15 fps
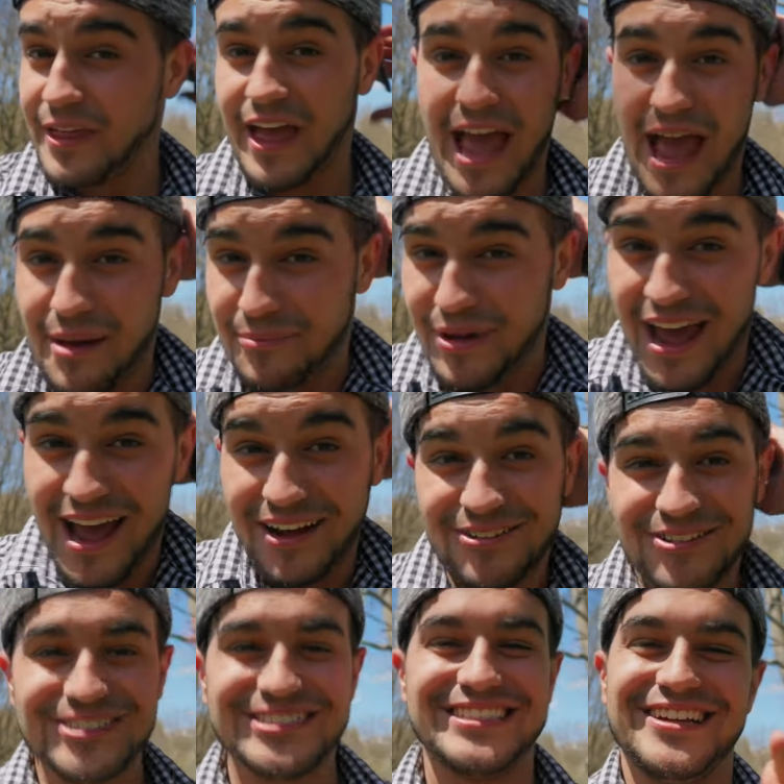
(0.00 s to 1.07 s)
you have a
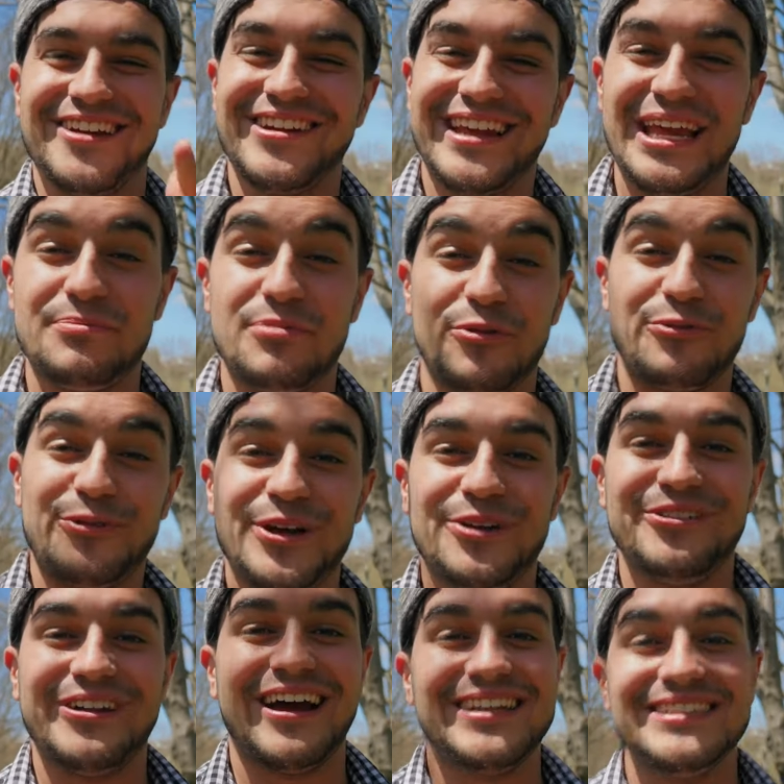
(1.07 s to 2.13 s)
GorillaPod you don't need a
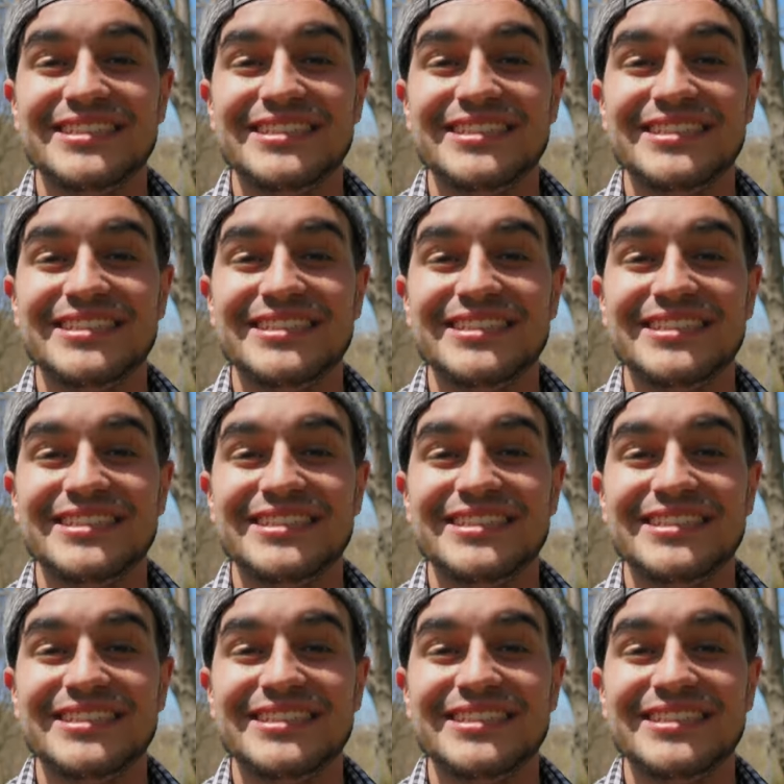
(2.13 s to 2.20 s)
tripod at